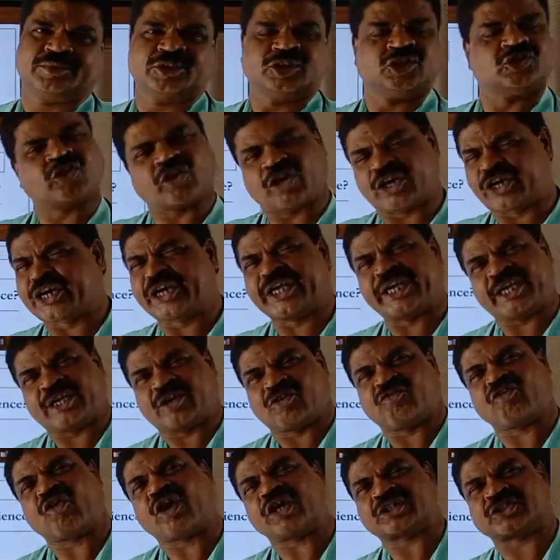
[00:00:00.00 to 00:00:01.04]
You are
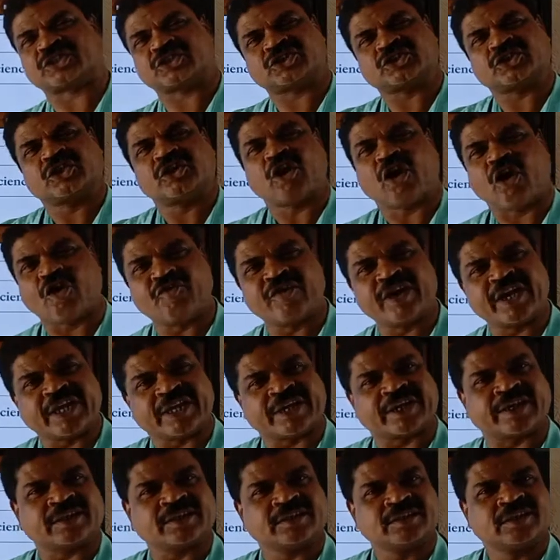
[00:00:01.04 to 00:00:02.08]
already
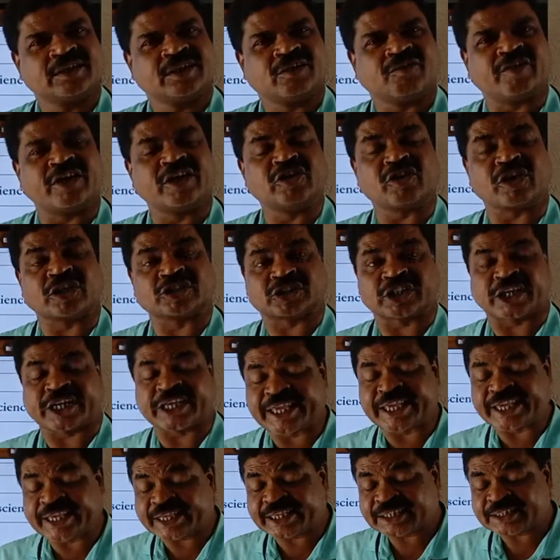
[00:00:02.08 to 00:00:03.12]
aware while you are
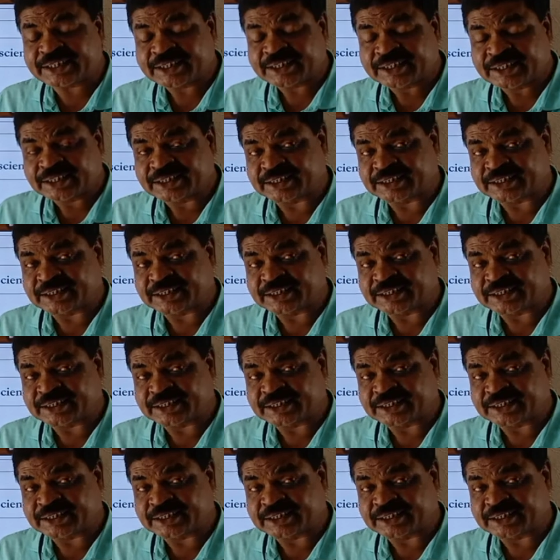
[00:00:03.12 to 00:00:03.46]
studying